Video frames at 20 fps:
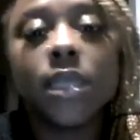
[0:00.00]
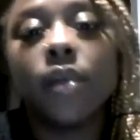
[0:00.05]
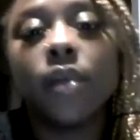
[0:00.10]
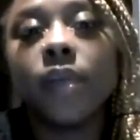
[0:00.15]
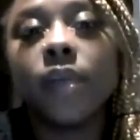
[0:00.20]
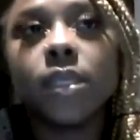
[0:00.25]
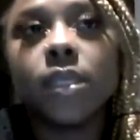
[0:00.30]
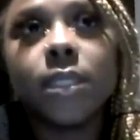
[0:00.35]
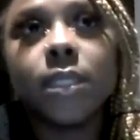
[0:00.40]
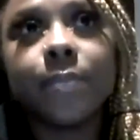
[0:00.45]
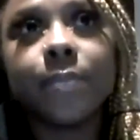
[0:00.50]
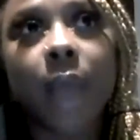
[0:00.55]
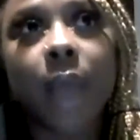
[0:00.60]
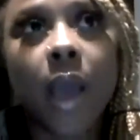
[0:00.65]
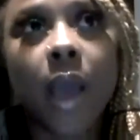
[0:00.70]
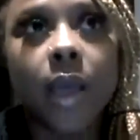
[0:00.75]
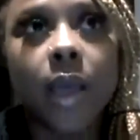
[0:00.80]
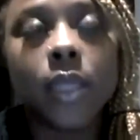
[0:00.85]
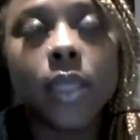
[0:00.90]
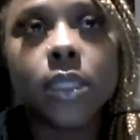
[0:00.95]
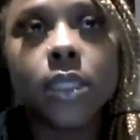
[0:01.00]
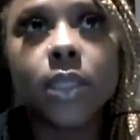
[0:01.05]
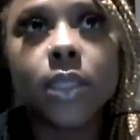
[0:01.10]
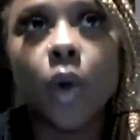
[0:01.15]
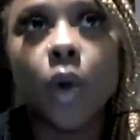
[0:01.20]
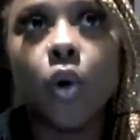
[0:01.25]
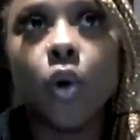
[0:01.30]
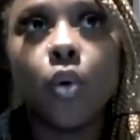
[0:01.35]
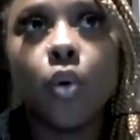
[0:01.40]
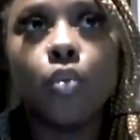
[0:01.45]
versus buy.
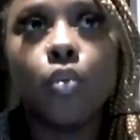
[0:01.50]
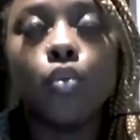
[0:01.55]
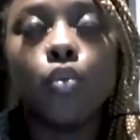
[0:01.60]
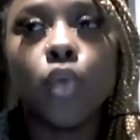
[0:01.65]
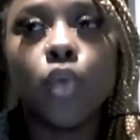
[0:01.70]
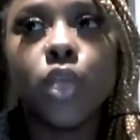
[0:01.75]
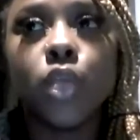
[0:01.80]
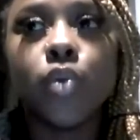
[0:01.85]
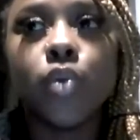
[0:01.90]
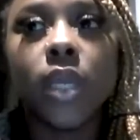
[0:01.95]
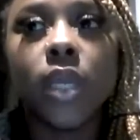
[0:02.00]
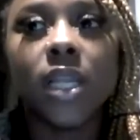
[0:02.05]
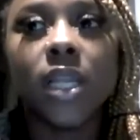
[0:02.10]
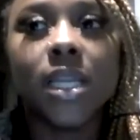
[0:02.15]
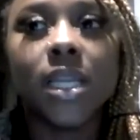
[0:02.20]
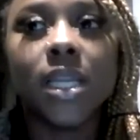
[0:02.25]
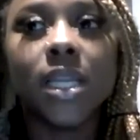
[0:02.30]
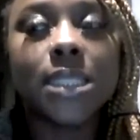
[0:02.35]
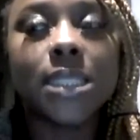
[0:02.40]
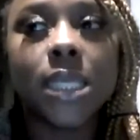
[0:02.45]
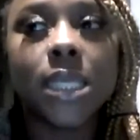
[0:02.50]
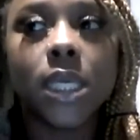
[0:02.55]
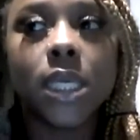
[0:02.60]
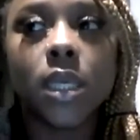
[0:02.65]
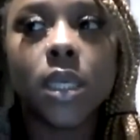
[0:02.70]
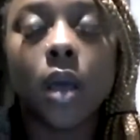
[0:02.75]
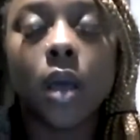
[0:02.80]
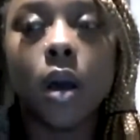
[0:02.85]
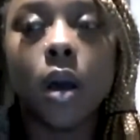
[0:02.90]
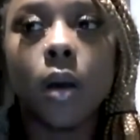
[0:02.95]
So when you get a
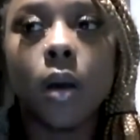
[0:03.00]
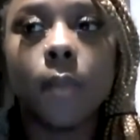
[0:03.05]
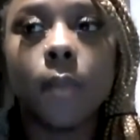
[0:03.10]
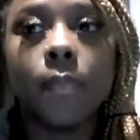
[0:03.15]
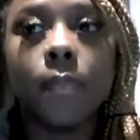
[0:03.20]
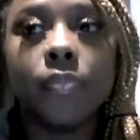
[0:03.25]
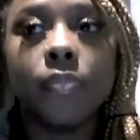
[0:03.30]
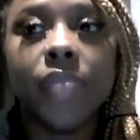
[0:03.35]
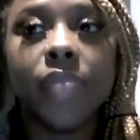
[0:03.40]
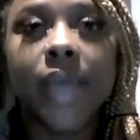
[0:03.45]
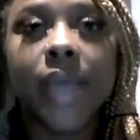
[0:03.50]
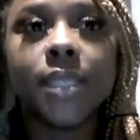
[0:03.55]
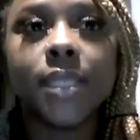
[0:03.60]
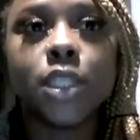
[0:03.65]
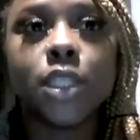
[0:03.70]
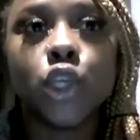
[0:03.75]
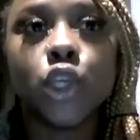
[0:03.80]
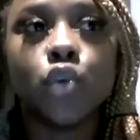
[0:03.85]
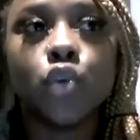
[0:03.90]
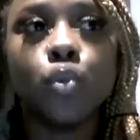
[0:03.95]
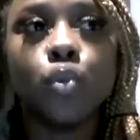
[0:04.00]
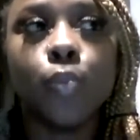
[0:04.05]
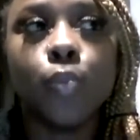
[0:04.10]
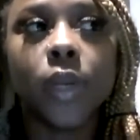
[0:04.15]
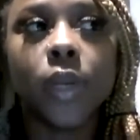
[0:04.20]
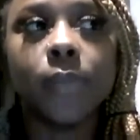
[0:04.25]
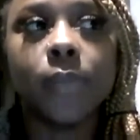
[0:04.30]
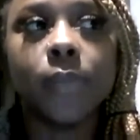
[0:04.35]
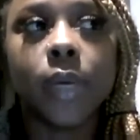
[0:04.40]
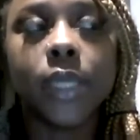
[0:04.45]
listing, that's you
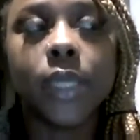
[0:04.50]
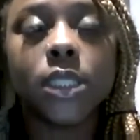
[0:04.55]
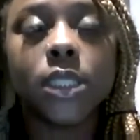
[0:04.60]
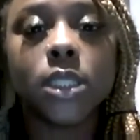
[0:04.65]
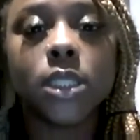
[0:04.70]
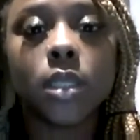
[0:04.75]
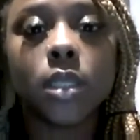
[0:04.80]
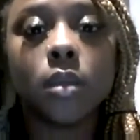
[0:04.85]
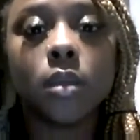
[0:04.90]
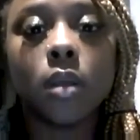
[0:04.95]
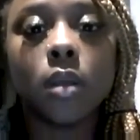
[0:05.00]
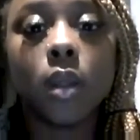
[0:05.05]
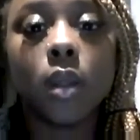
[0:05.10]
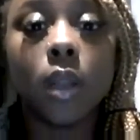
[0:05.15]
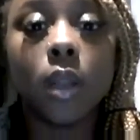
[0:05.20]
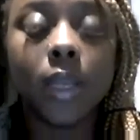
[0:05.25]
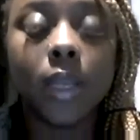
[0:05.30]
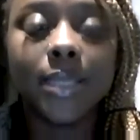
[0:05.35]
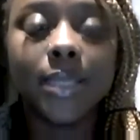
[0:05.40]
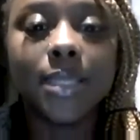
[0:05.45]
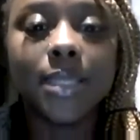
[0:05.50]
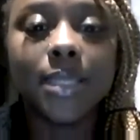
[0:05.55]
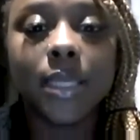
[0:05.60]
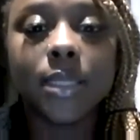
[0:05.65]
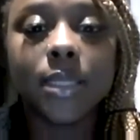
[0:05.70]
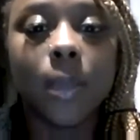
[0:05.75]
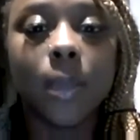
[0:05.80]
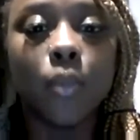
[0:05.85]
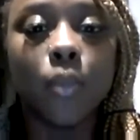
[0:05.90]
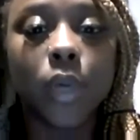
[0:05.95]
pretty much listing
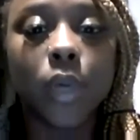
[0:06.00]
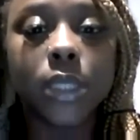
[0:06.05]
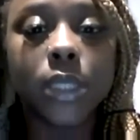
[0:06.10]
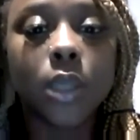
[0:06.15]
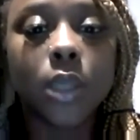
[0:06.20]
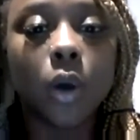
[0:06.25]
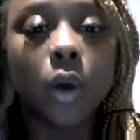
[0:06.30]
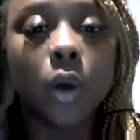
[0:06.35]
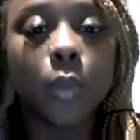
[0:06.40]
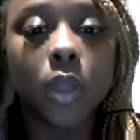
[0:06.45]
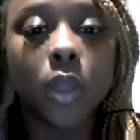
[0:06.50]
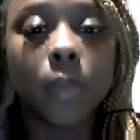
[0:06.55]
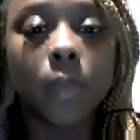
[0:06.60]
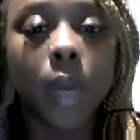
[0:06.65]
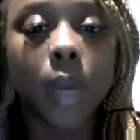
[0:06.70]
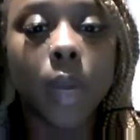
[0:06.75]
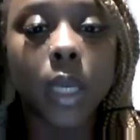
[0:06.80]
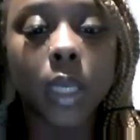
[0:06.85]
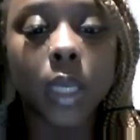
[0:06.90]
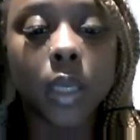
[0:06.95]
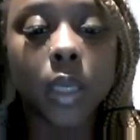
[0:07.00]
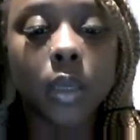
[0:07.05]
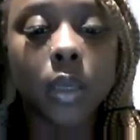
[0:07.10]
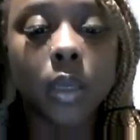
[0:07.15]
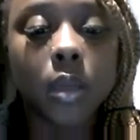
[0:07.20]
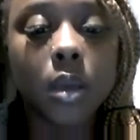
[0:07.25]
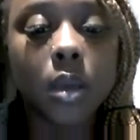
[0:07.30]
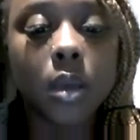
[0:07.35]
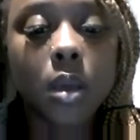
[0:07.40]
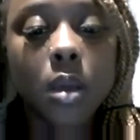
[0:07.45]
someone's home on the market.
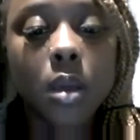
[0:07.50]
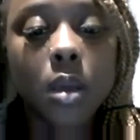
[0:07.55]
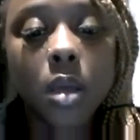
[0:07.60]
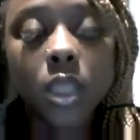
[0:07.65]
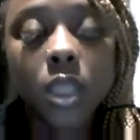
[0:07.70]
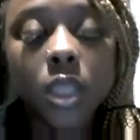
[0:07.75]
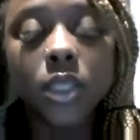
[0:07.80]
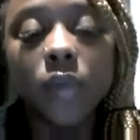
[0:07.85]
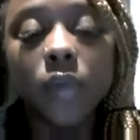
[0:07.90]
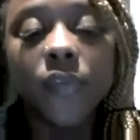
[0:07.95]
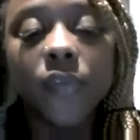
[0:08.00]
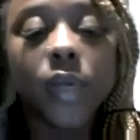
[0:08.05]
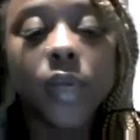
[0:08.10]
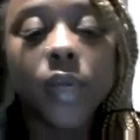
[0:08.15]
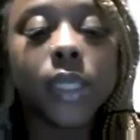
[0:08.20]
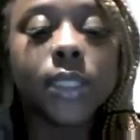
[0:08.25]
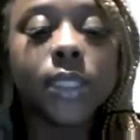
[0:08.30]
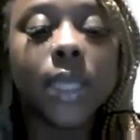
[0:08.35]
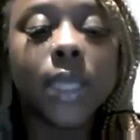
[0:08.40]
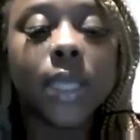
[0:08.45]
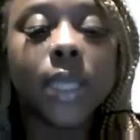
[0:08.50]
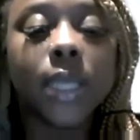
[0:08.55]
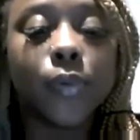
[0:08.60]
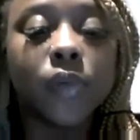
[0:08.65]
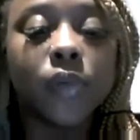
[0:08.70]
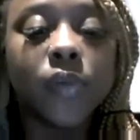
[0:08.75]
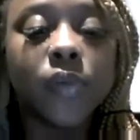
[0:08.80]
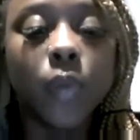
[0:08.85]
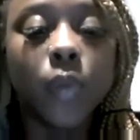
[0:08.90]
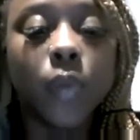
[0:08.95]
So for an example,
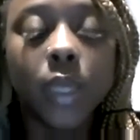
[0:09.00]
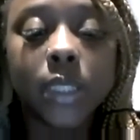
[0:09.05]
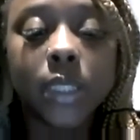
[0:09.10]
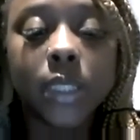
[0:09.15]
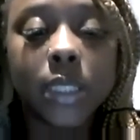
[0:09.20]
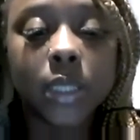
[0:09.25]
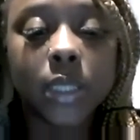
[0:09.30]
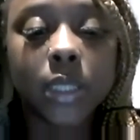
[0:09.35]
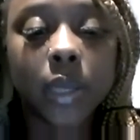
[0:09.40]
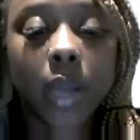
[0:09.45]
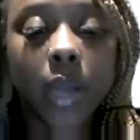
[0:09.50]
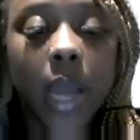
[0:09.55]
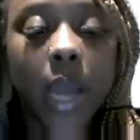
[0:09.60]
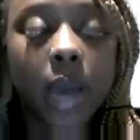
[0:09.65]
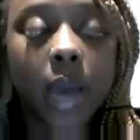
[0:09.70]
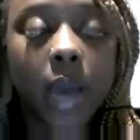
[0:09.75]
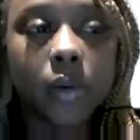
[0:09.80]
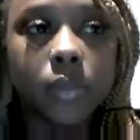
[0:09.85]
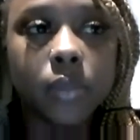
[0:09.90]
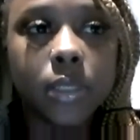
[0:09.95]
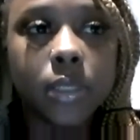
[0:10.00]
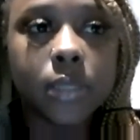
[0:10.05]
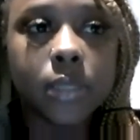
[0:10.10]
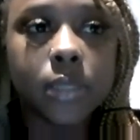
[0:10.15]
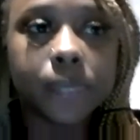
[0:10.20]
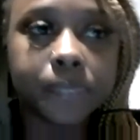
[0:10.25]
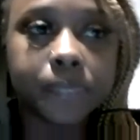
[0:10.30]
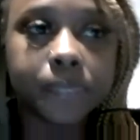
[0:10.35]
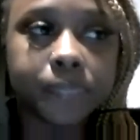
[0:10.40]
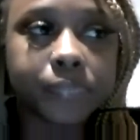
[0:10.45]
if you wanted to sell your house
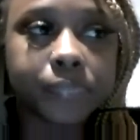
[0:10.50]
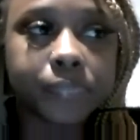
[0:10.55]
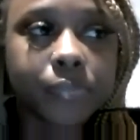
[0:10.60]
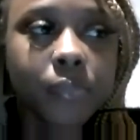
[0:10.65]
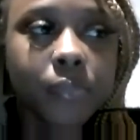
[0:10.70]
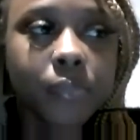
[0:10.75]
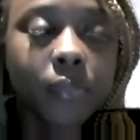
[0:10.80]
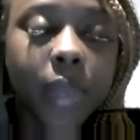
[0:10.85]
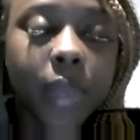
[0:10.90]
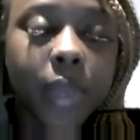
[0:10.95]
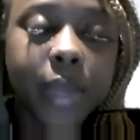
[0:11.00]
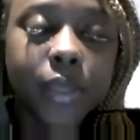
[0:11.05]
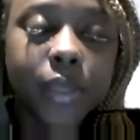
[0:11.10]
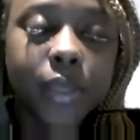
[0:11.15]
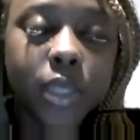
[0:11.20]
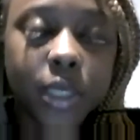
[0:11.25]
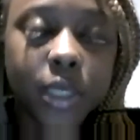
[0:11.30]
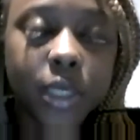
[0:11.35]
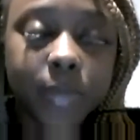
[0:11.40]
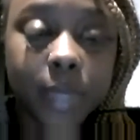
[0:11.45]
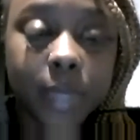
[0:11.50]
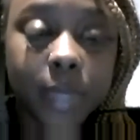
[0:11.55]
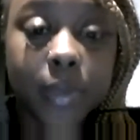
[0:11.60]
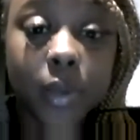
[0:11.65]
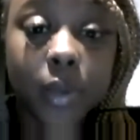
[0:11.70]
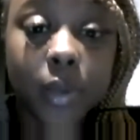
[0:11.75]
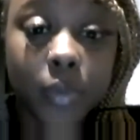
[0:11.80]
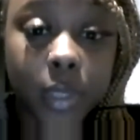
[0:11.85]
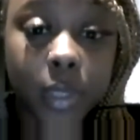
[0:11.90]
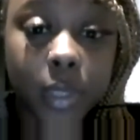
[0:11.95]
and you chose me to be
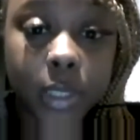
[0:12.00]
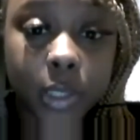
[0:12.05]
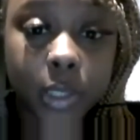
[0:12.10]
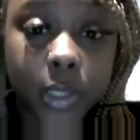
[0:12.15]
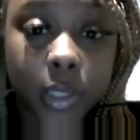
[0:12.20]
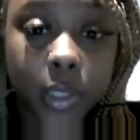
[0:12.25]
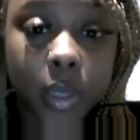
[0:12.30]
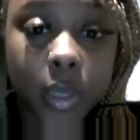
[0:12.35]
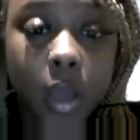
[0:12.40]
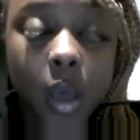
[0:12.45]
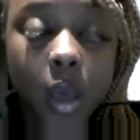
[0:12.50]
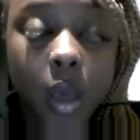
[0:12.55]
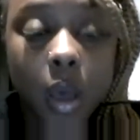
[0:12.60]
your realtor,